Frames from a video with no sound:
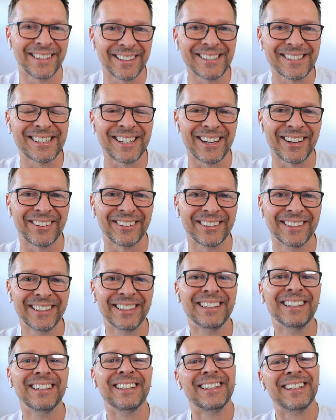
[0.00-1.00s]
So
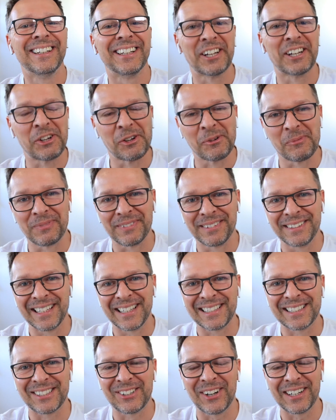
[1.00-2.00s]

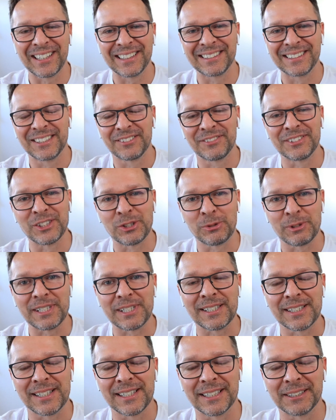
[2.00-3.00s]
that's quite a different
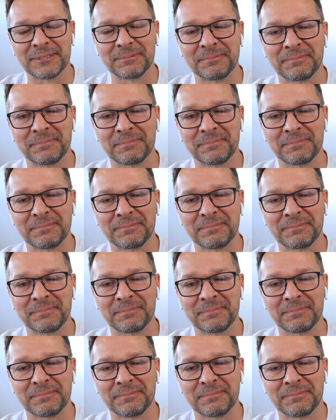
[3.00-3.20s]
twist, yeah.